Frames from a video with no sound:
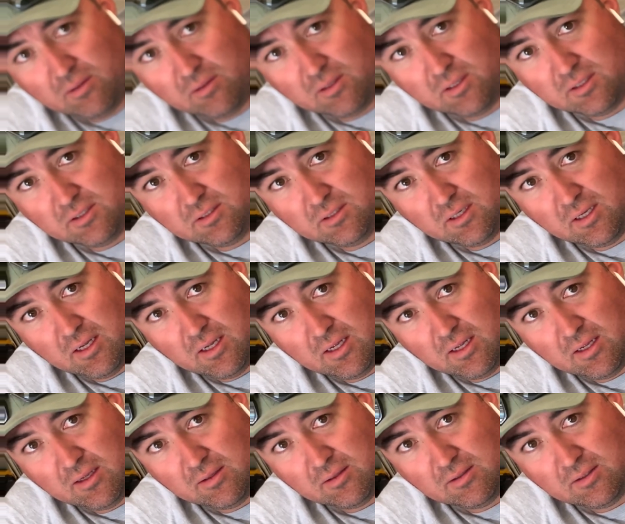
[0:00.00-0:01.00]
this
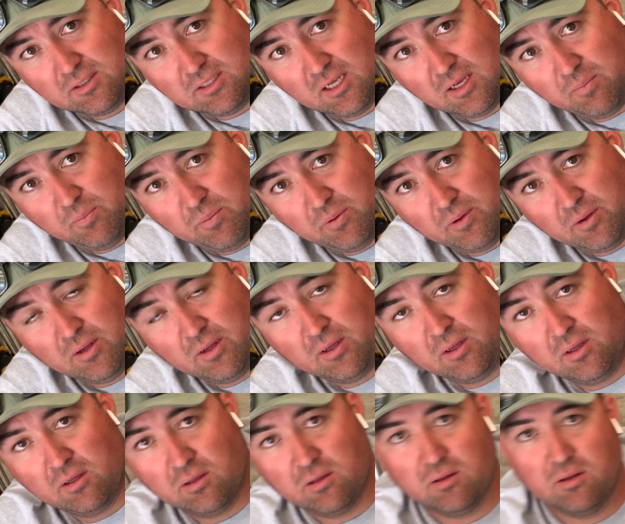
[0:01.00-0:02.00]
tip
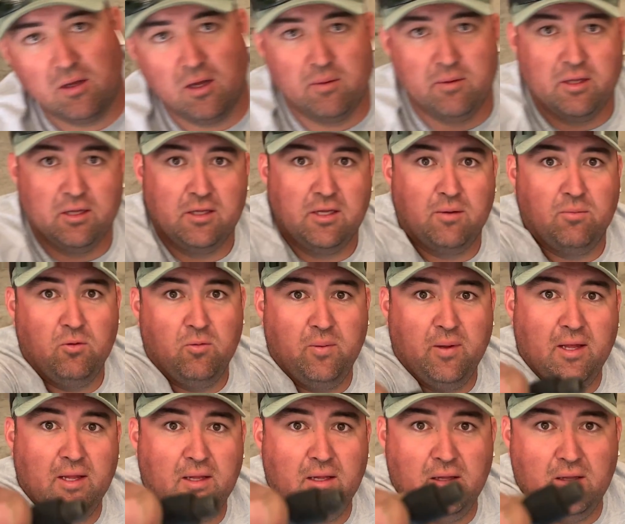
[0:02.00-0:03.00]
on the double
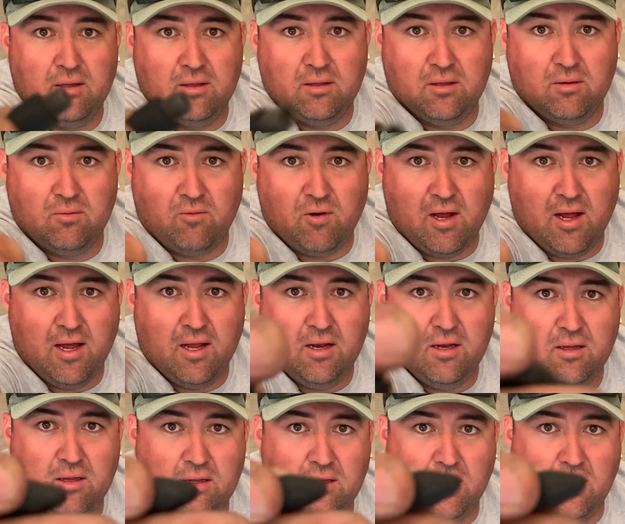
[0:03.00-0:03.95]
bend rod,